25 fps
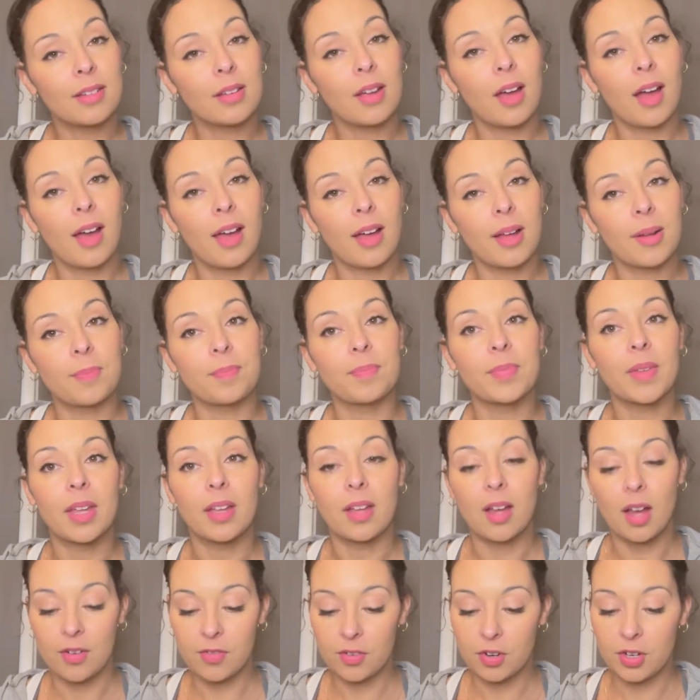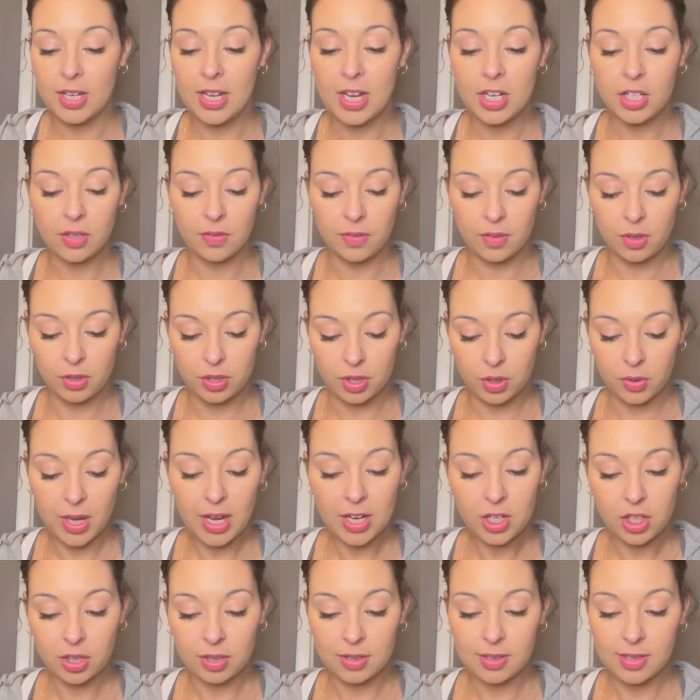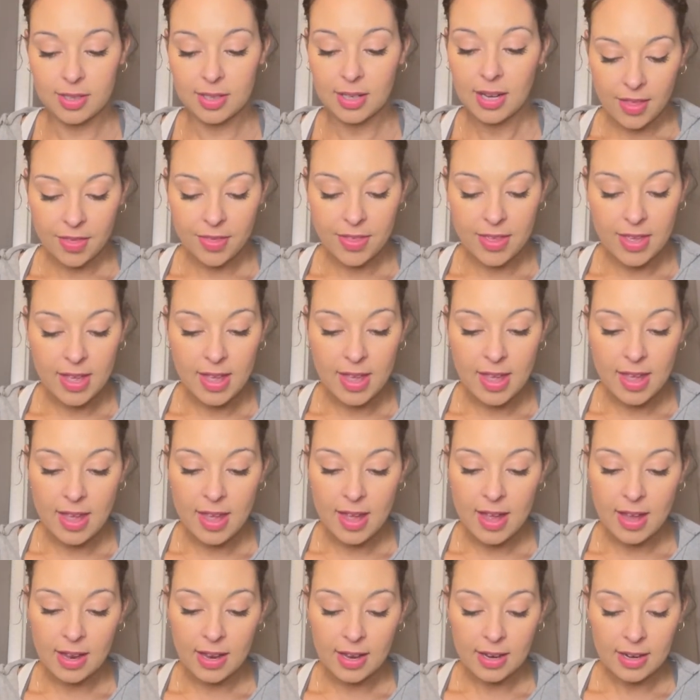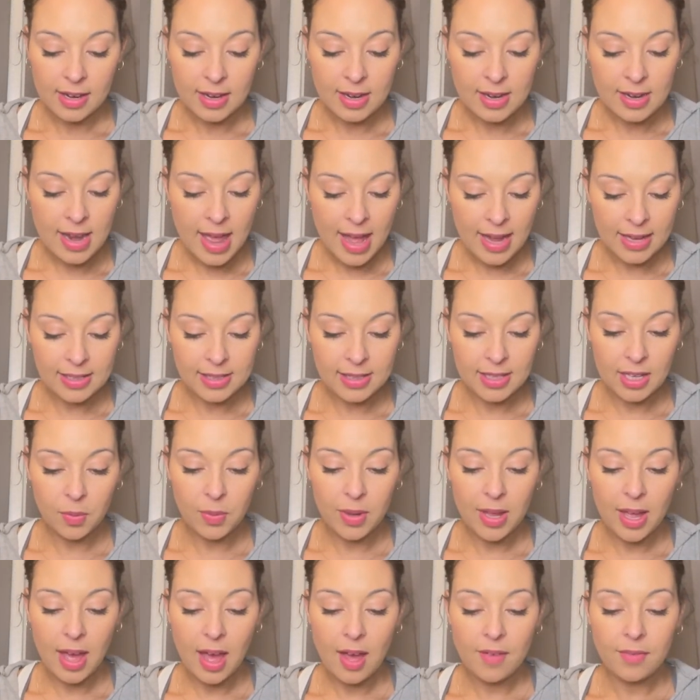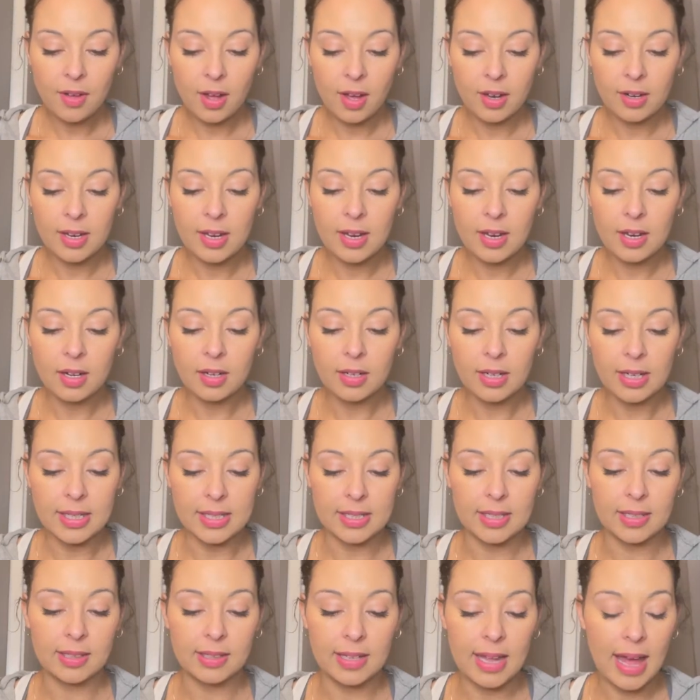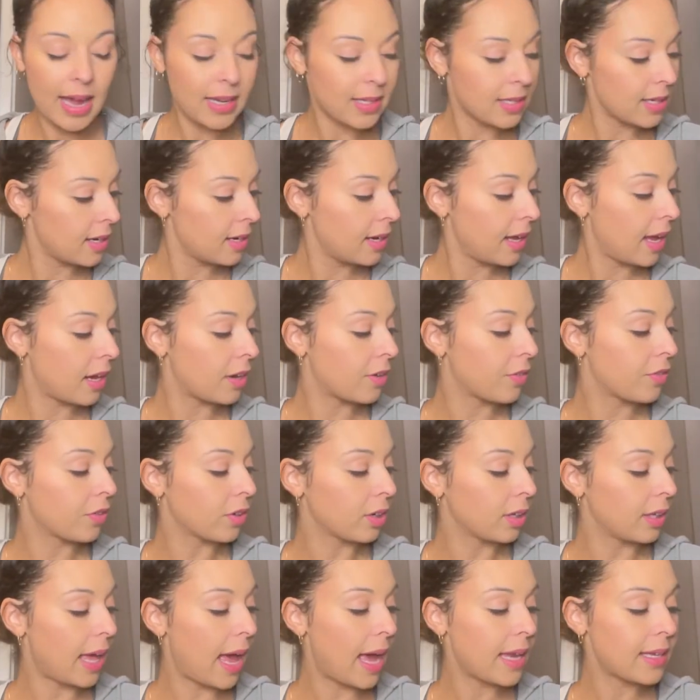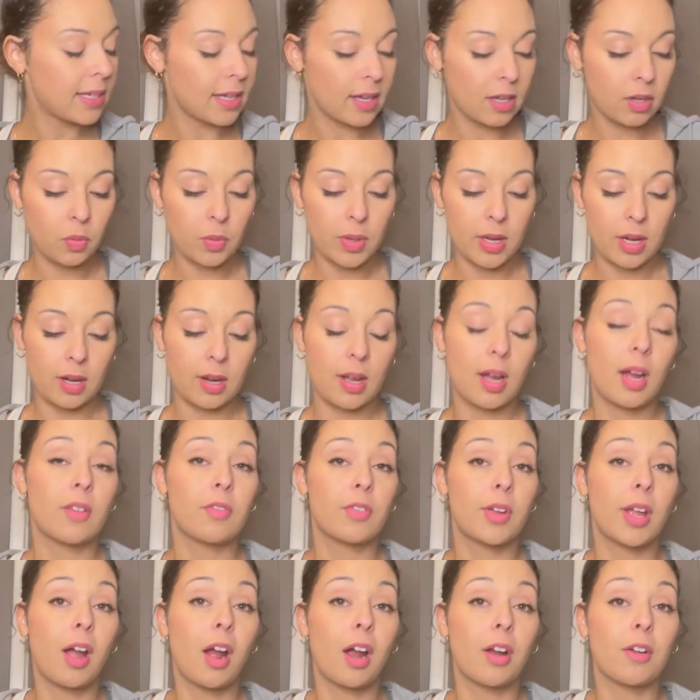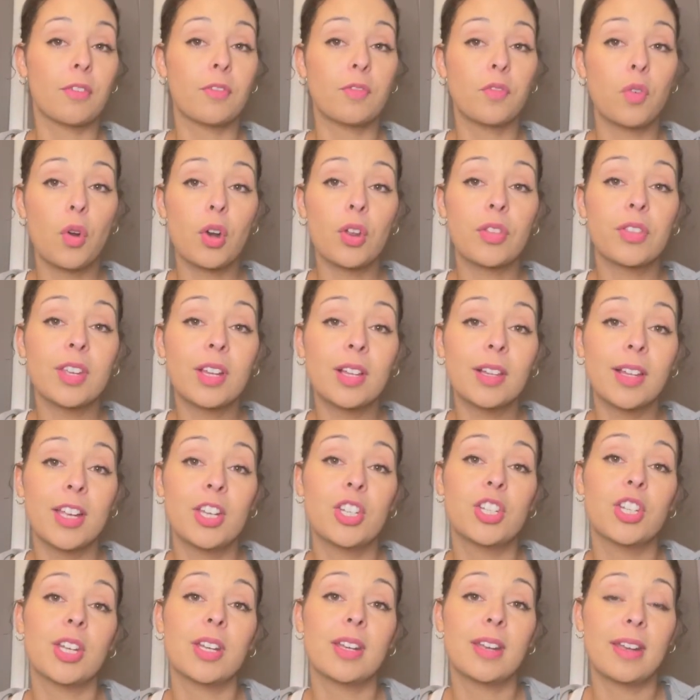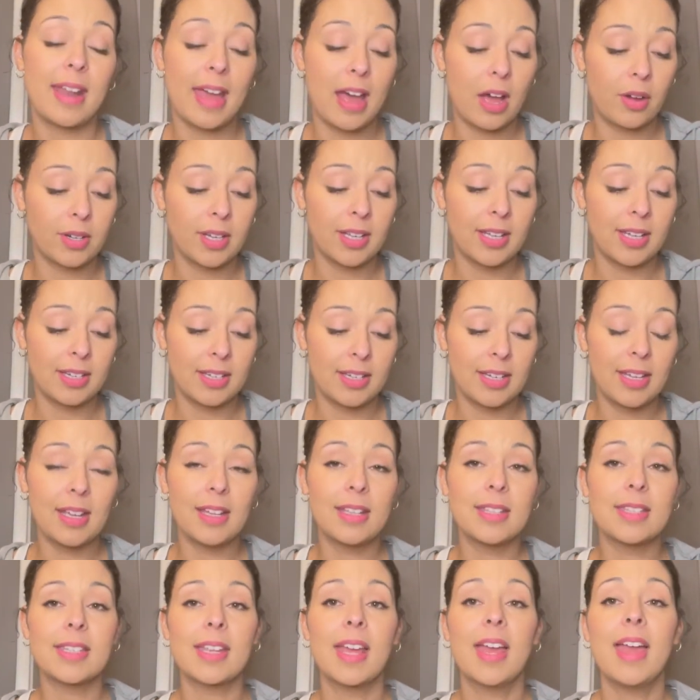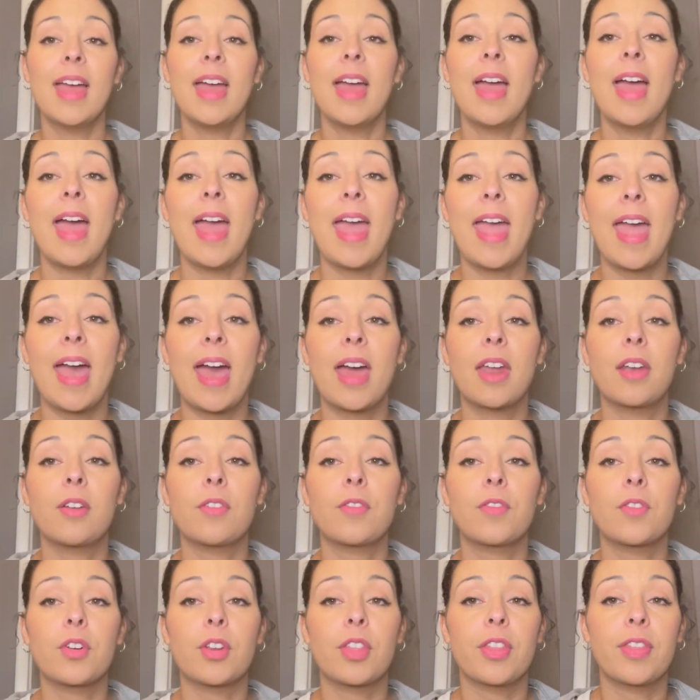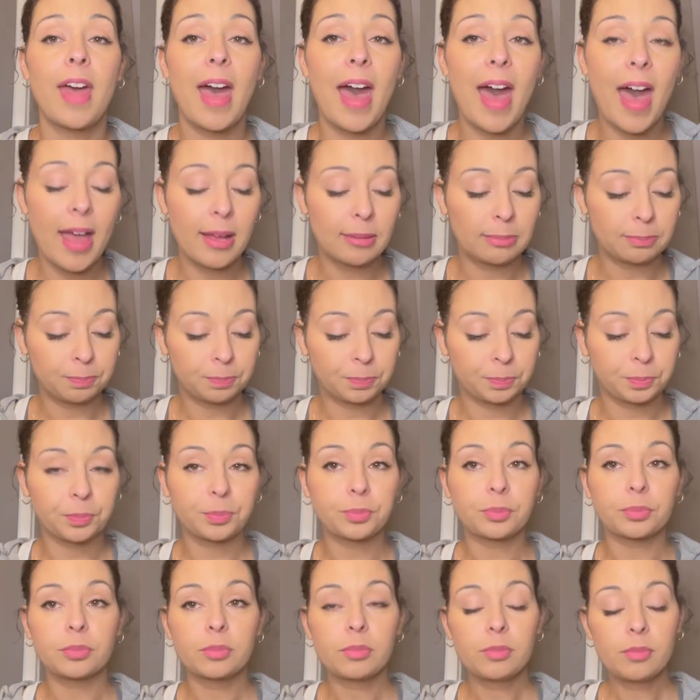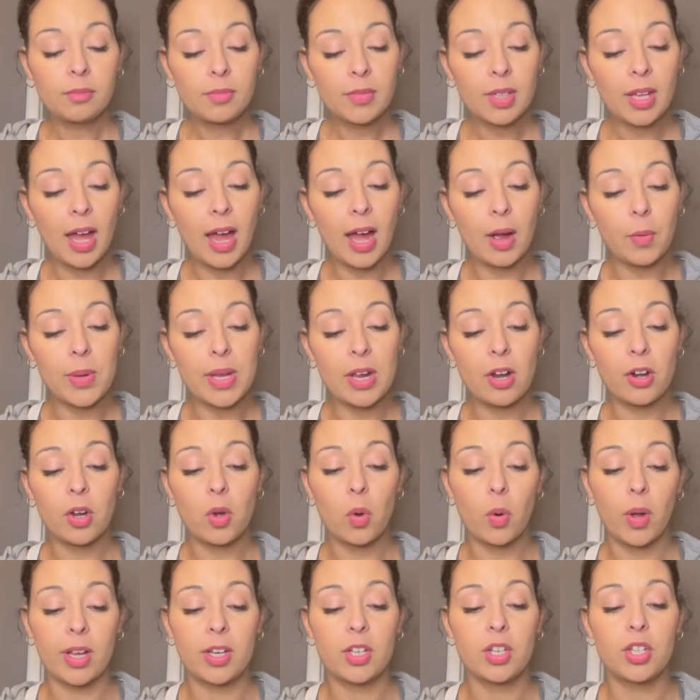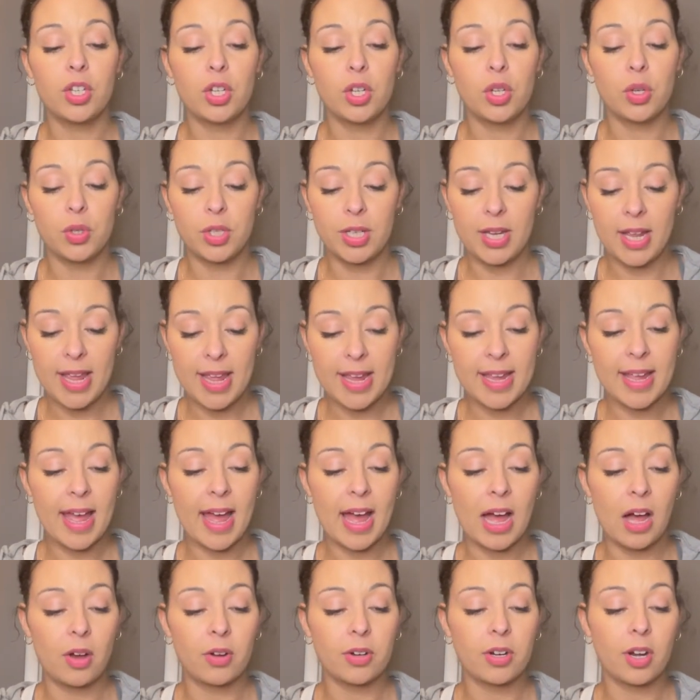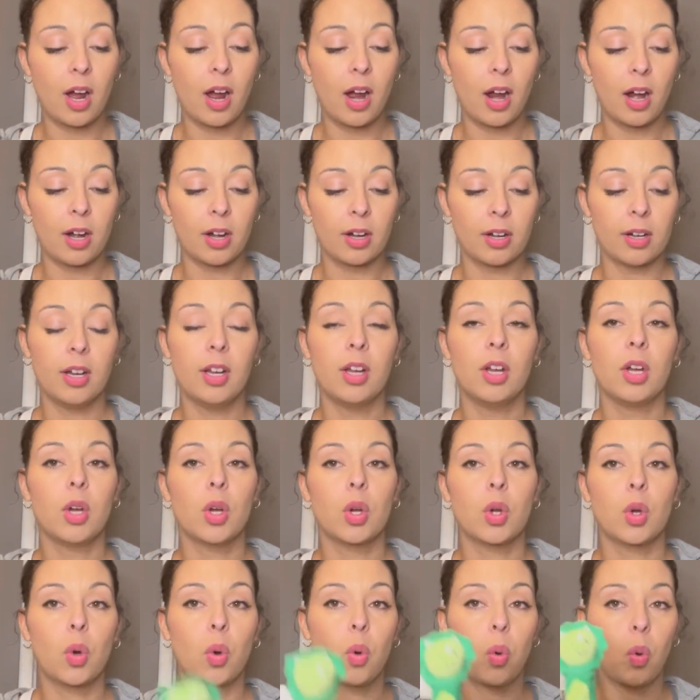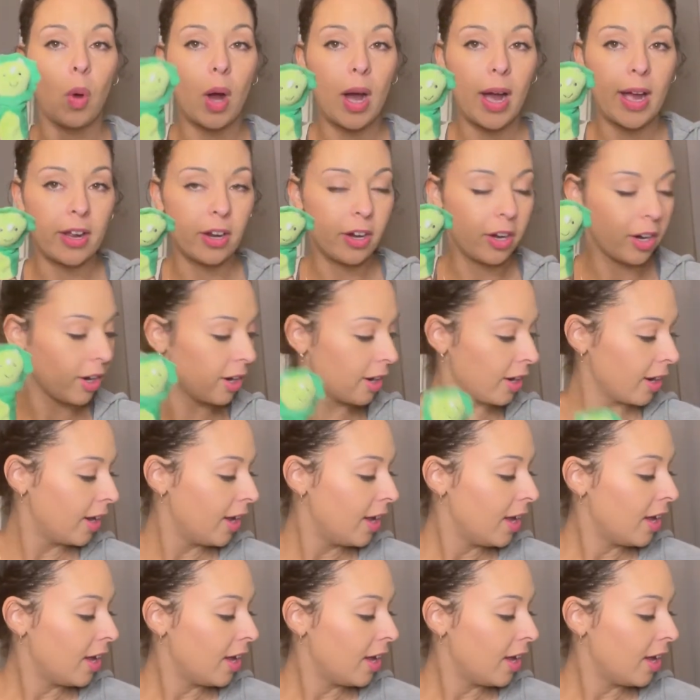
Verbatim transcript: um, cover each of those locations. The next thing we have on here is Latin, and for Latin, we are covering our fourth declension noun endings, and for that, we are going to take out our choir.